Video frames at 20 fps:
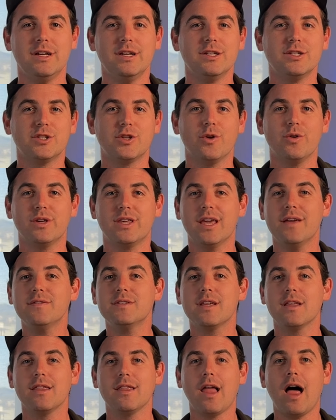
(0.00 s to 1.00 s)
So it gives
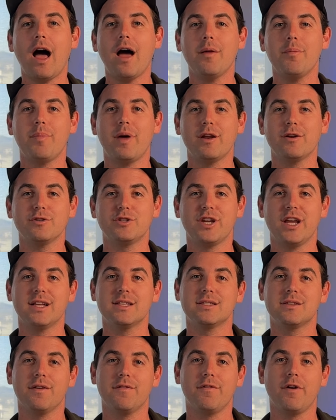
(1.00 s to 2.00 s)
a lot better
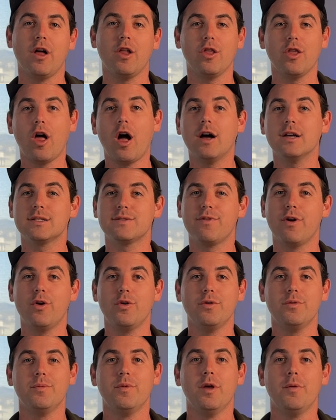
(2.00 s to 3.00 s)
chance of a lost
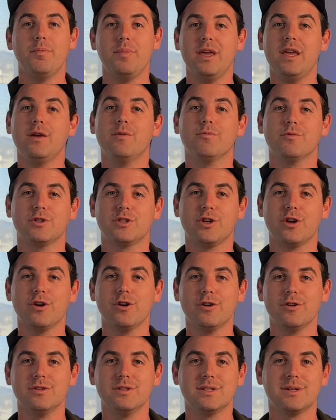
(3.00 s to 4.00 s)
phone being
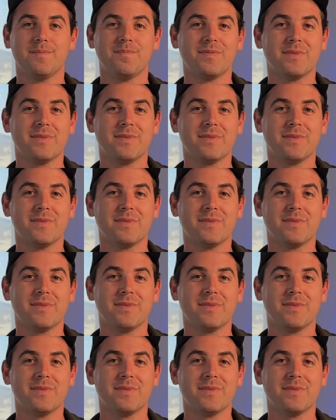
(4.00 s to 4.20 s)
returned.